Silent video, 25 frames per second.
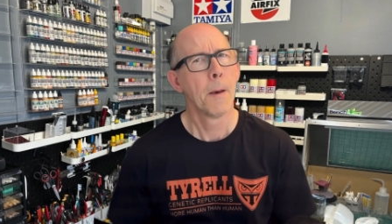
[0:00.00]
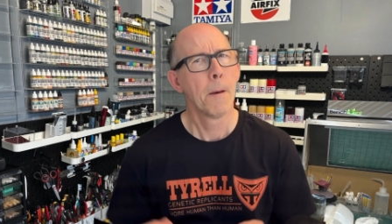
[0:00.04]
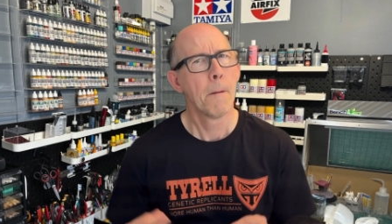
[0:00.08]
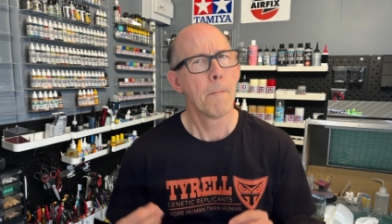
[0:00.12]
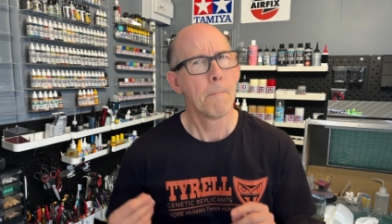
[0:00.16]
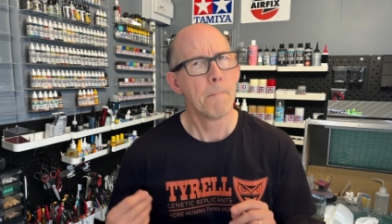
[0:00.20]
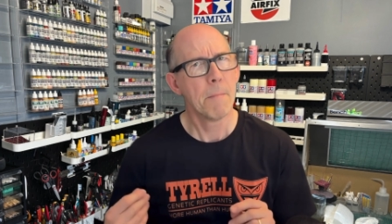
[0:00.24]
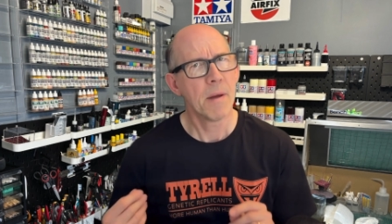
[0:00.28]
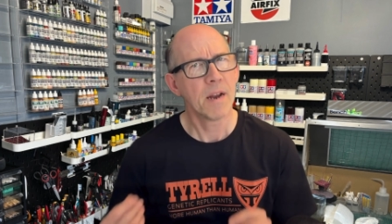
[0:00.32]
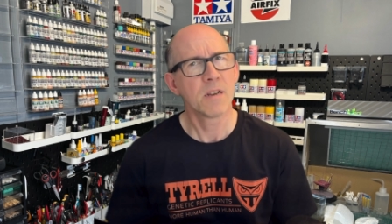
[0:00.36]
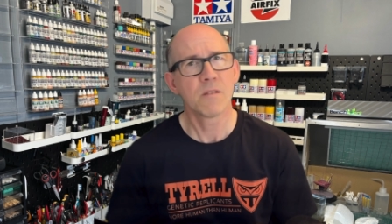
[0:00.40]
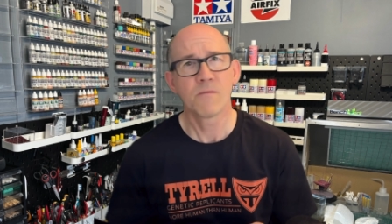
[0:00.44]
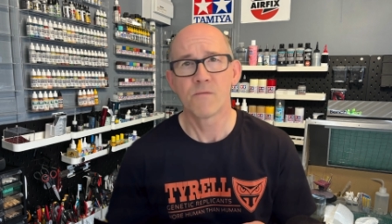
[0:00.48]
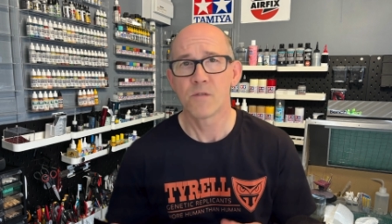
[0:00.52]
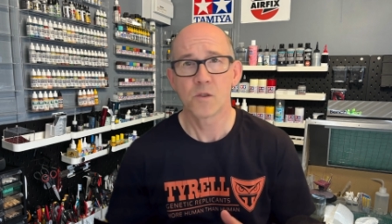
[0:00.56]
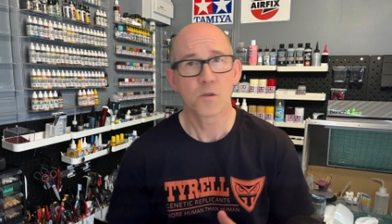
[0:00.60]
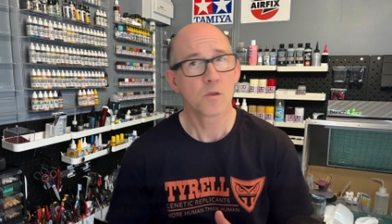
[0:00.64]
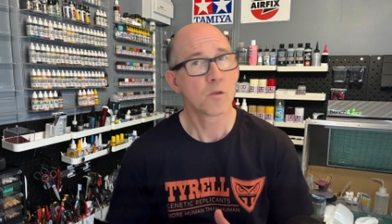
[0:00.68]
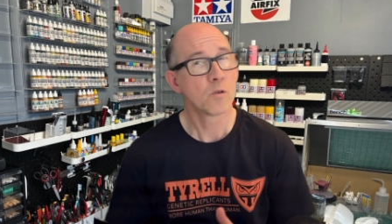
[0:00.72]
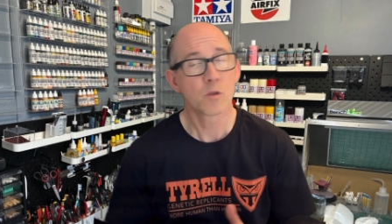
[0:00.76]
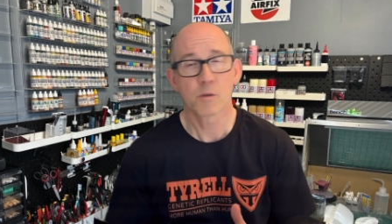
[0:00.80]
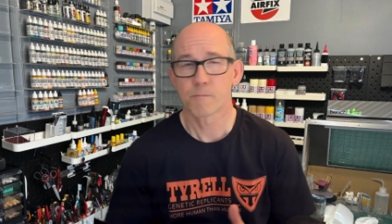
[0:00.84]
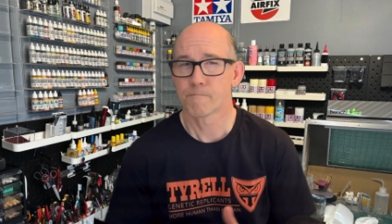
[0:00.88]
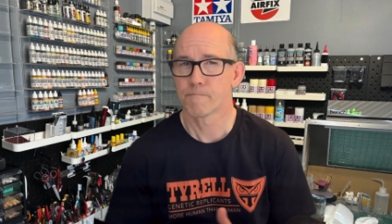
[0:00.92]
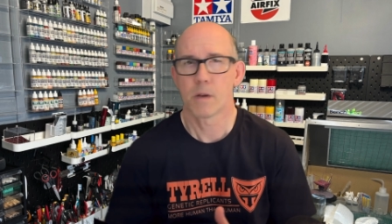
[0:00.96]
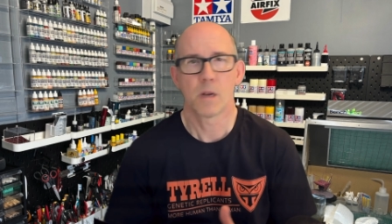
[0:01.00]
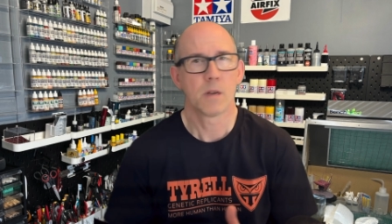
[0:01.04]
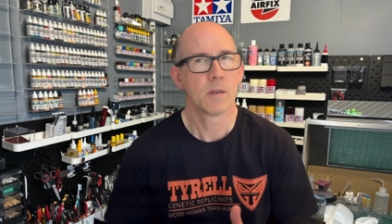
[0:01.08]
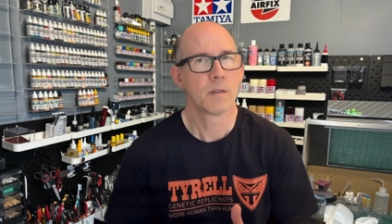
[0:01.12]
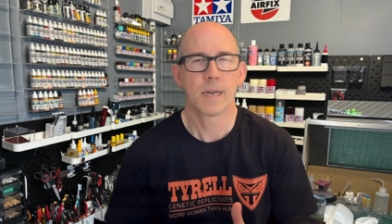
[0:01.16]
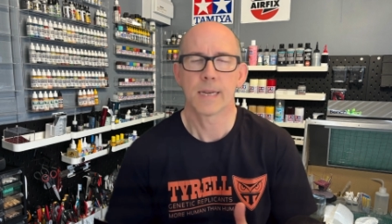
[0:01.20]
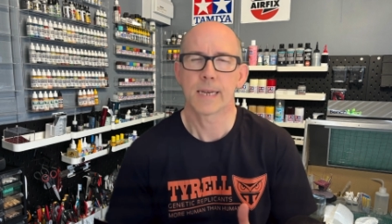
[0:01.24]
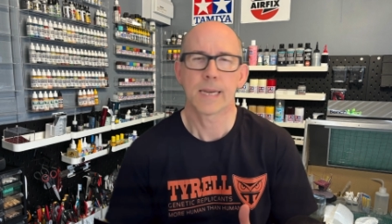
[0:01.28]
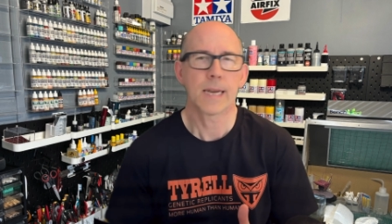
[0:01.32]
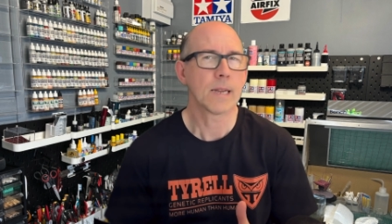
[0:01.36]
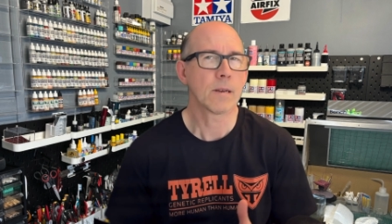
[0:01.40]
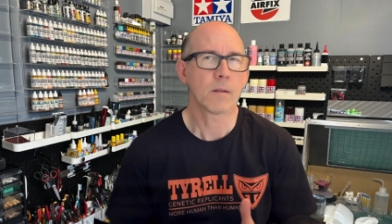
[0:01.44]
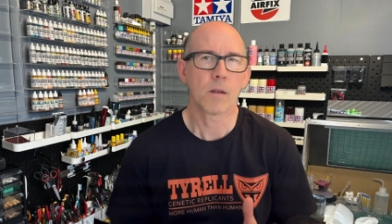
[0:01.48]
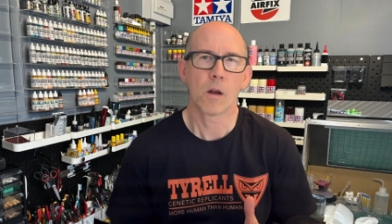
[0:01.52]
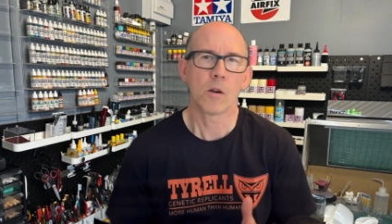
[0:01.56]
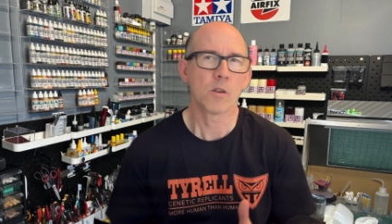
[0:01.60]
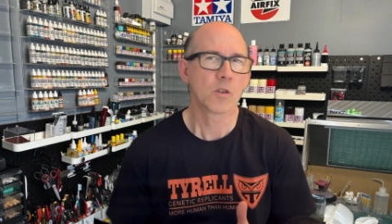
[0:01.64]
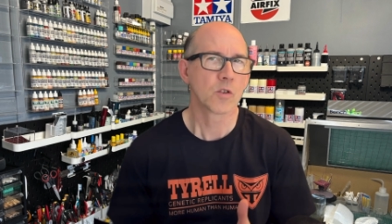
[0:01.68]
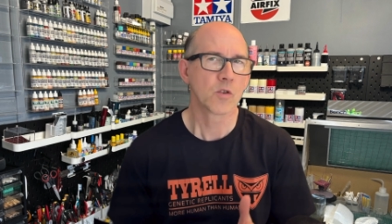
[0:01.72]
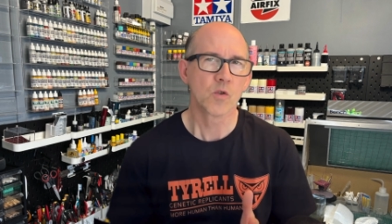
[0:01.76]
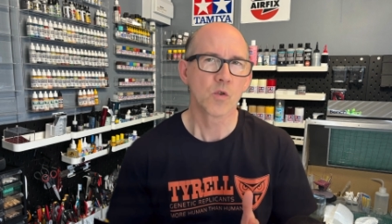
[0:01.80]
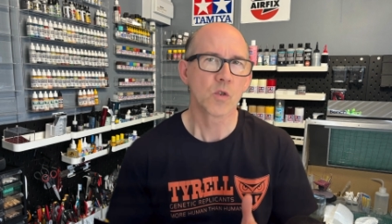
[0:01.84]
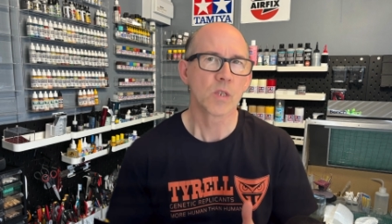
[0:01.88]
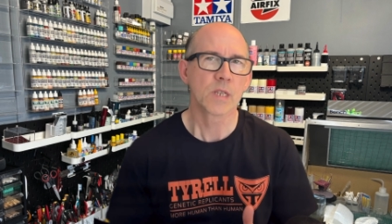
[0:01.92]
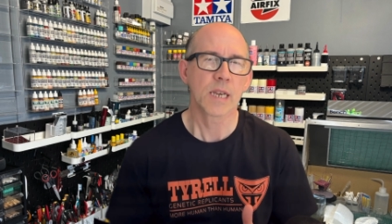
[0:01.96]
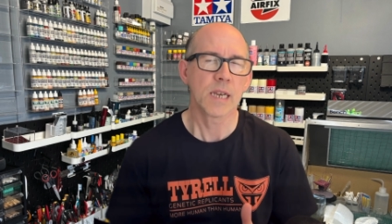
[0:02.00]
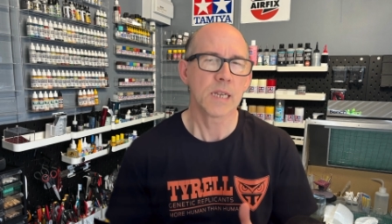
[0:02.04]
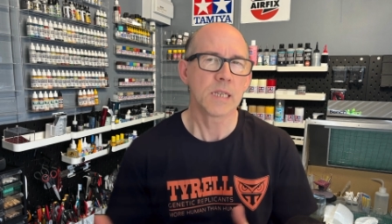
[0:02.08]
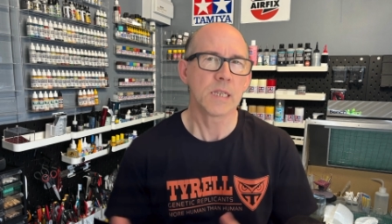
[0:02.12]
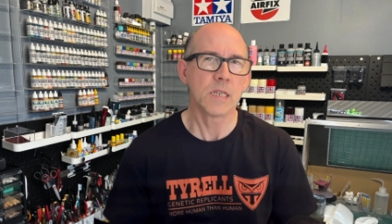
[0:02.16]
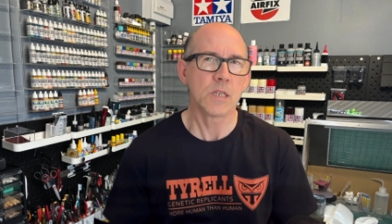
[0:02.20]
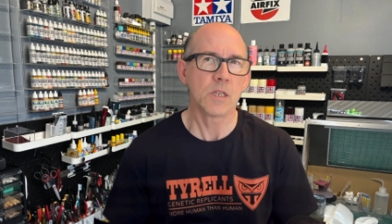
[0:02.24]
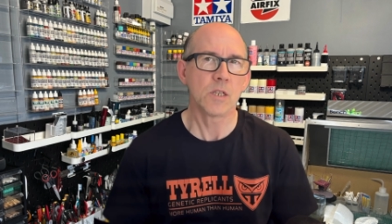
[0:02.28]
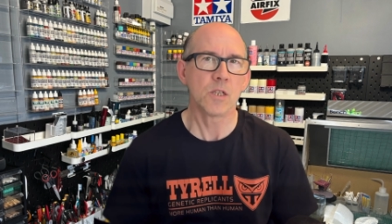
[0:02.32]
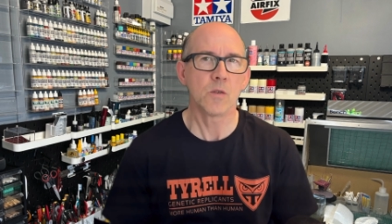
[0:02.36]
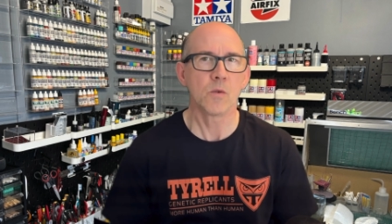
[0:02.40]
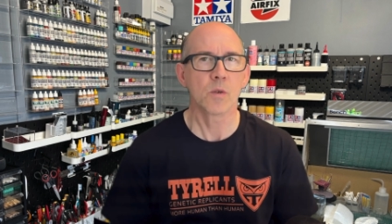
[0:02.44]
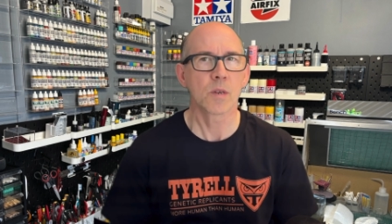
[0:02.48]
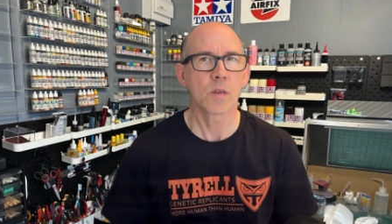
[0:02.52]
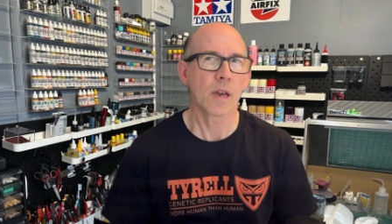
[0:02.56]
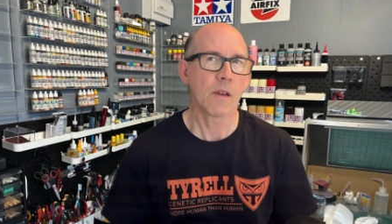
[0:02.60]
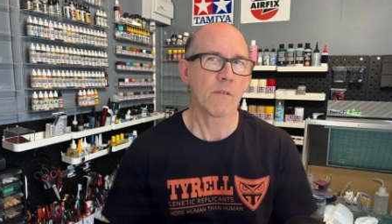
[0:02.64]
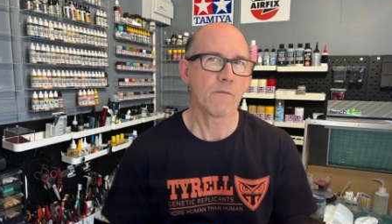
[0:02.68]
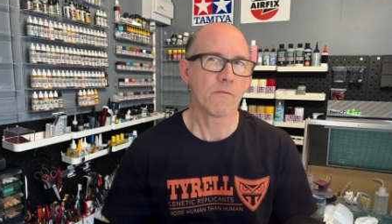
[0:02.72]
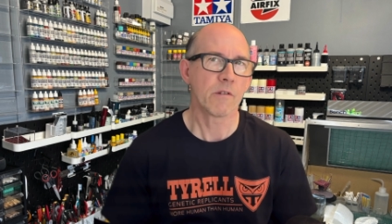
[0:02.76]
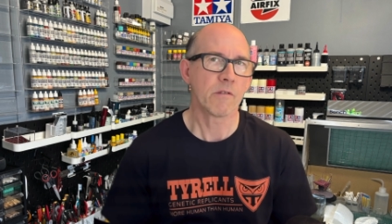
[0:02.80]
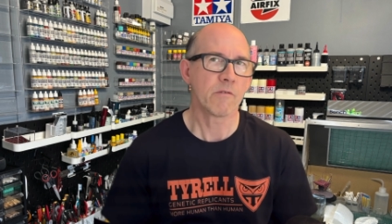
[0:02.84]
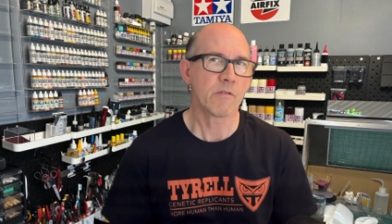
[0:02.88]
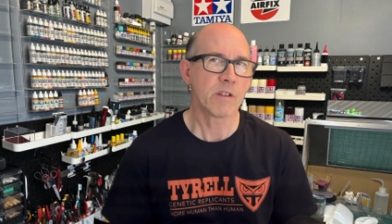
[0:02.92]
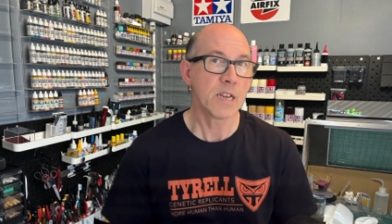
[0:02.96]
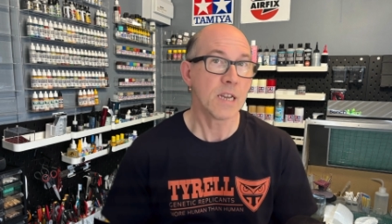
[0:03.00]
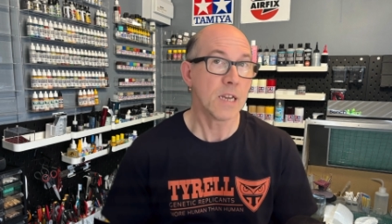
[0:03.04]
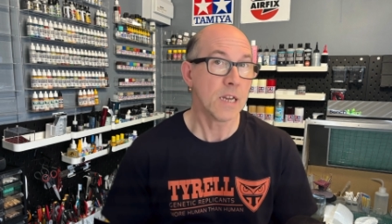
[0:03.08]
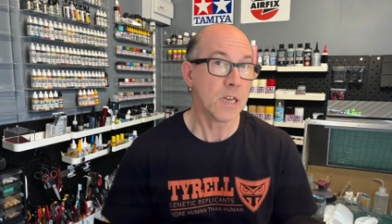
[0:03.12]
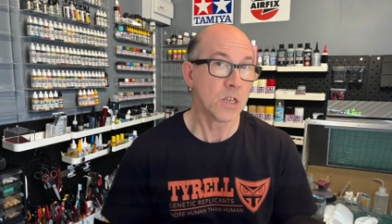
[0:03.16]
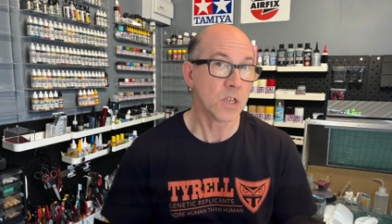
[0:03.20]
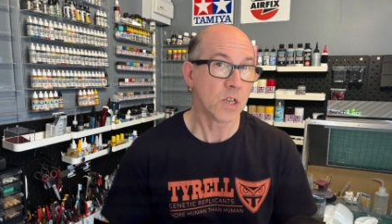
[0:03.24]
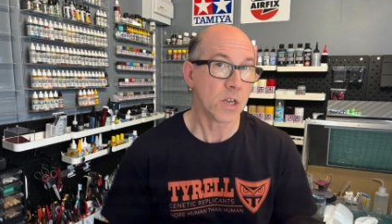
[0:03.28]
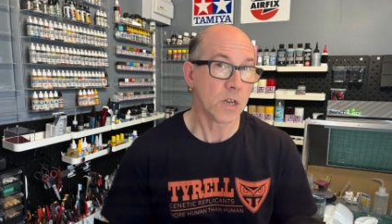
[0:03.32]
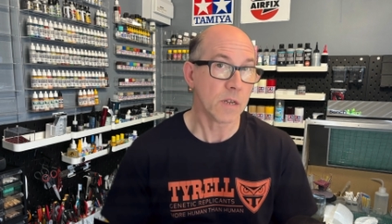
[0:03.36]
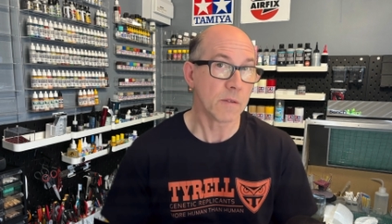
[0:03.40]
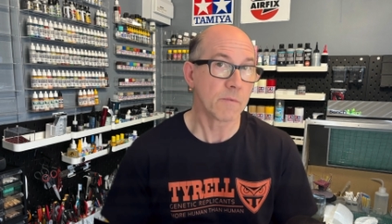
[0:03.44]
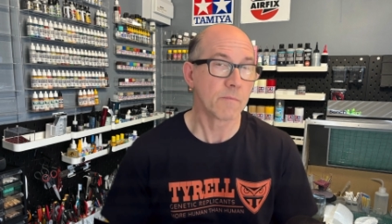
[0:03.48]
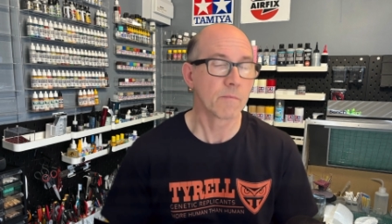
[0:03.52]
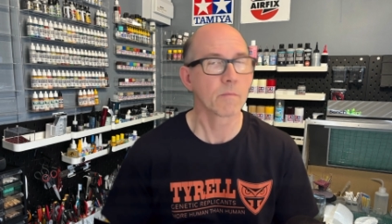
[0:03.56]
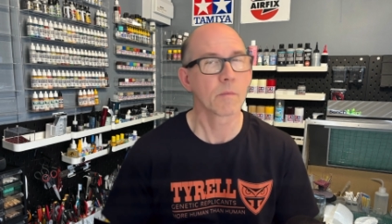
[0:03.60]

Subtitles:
Many of the tools, again, I couldn't get in the UK very easily,